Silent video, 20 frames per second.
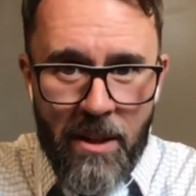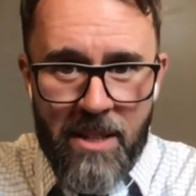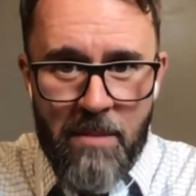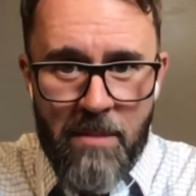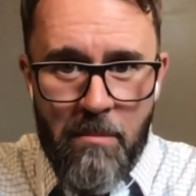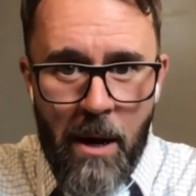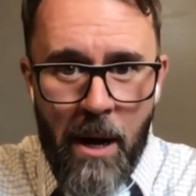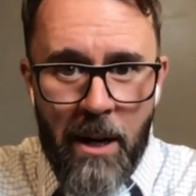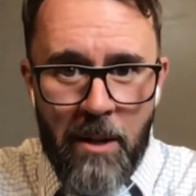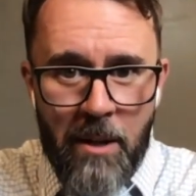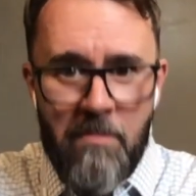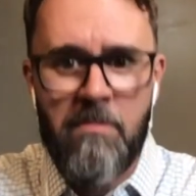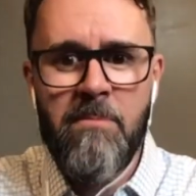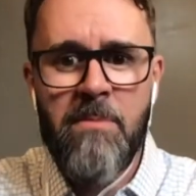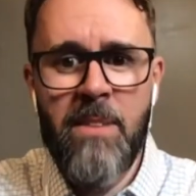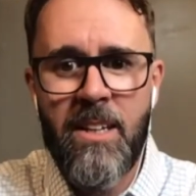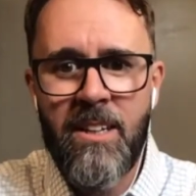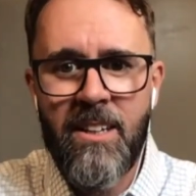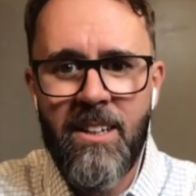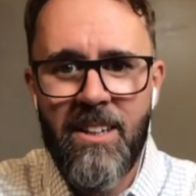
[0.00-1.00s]
its
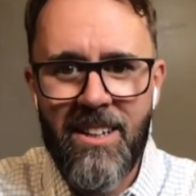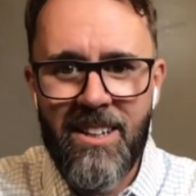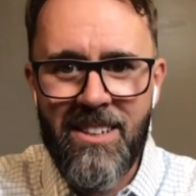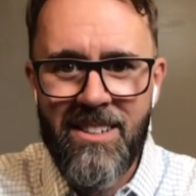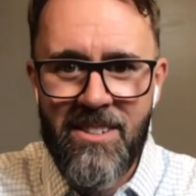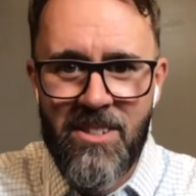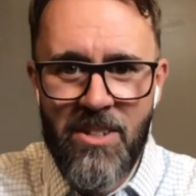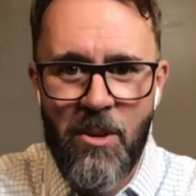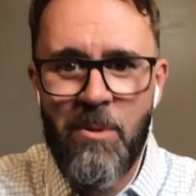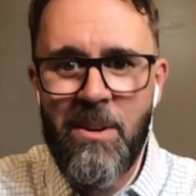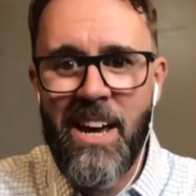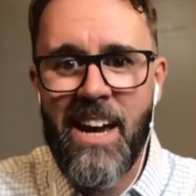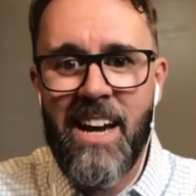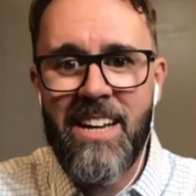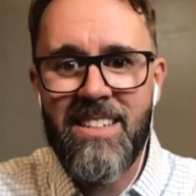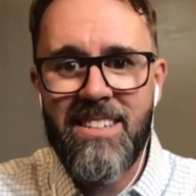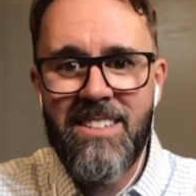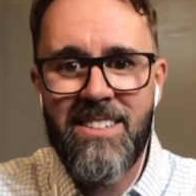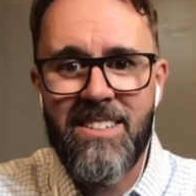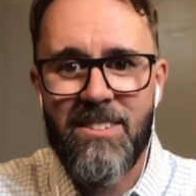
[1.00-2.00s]
bottom, because it's so
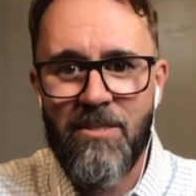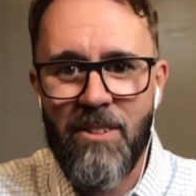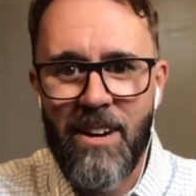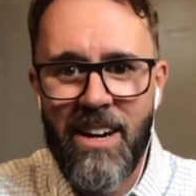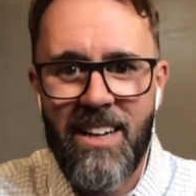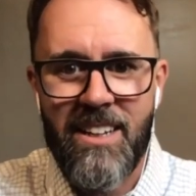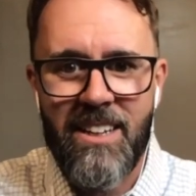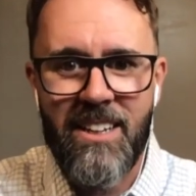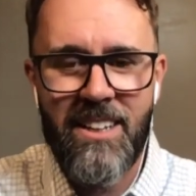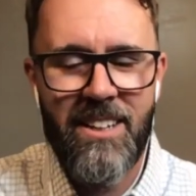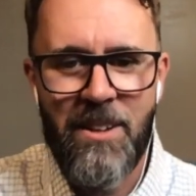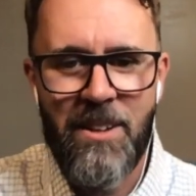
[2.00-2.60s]
nice, right?